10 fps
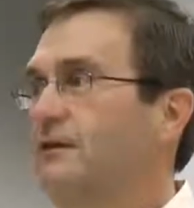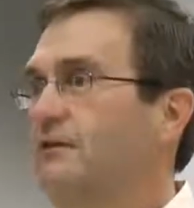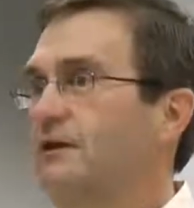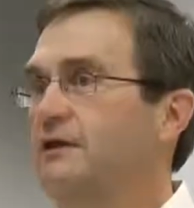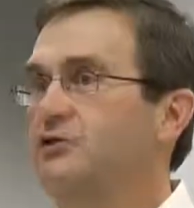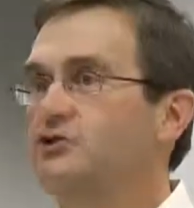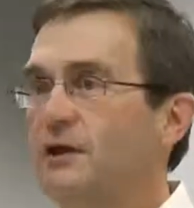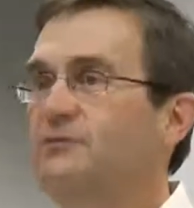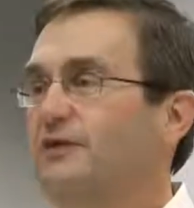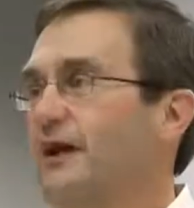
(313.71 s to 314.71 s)
the
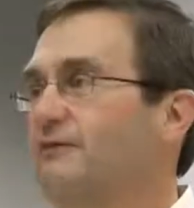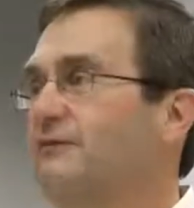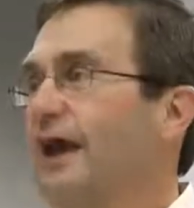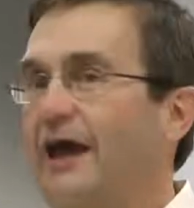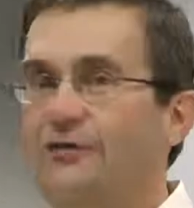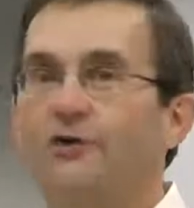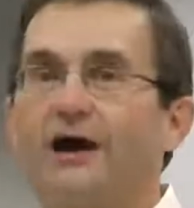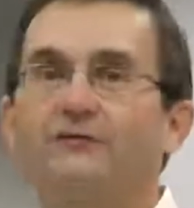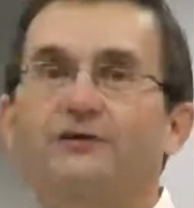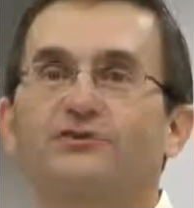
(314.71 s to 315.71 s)
chipsets and the
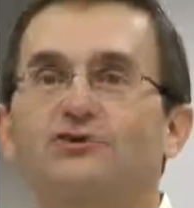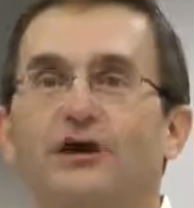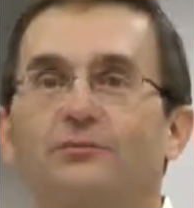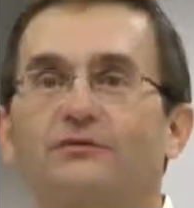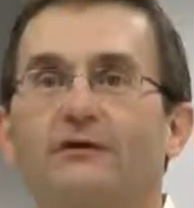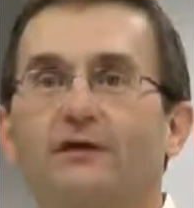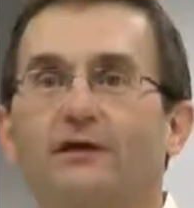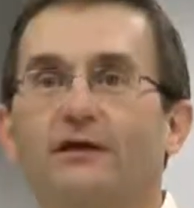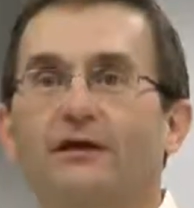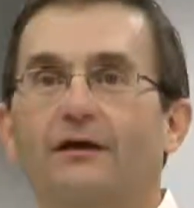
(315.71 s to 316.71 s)
graphics chips
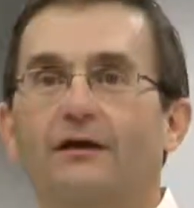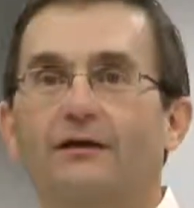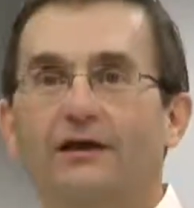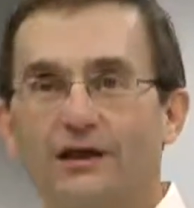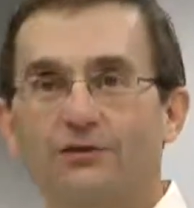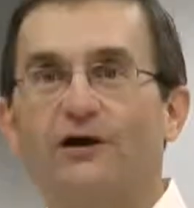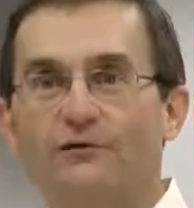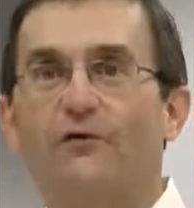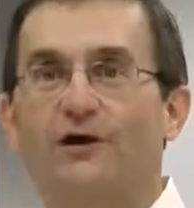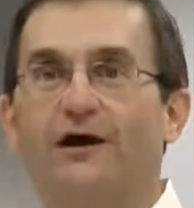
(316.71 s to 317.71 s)
here in
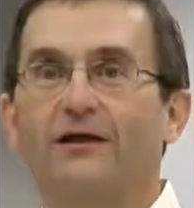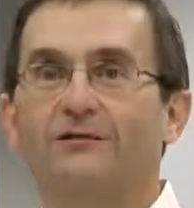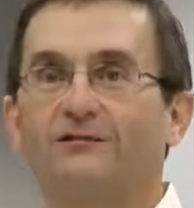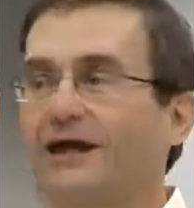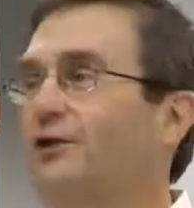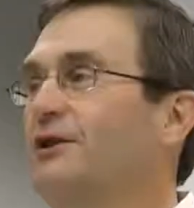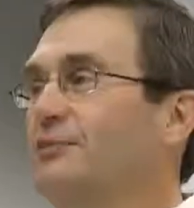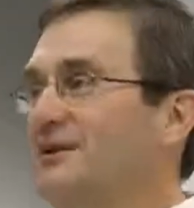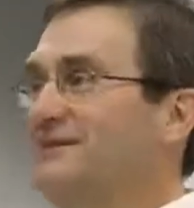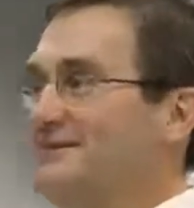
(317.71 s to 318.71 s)
Fort Collins. Not only
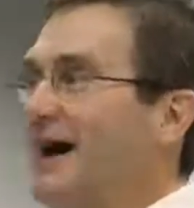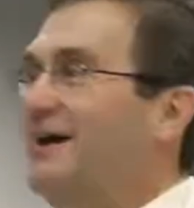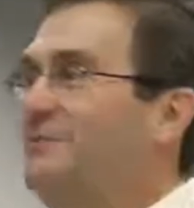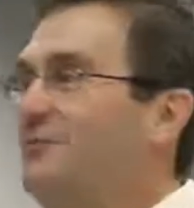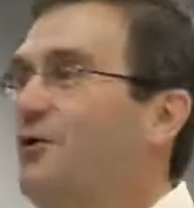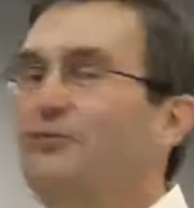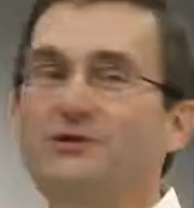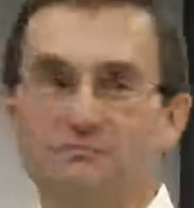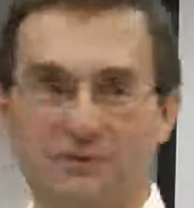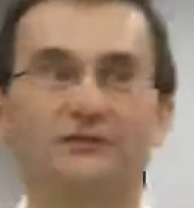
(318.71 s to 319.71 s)
did we design them,
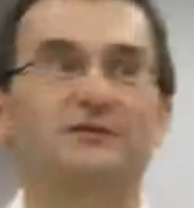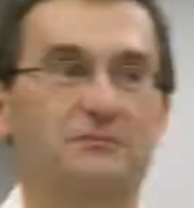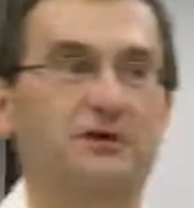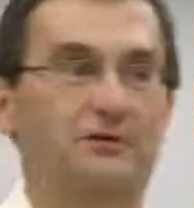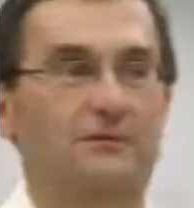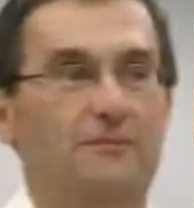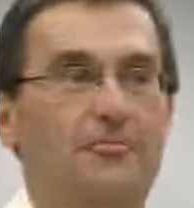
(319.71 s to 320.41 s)
we built them here.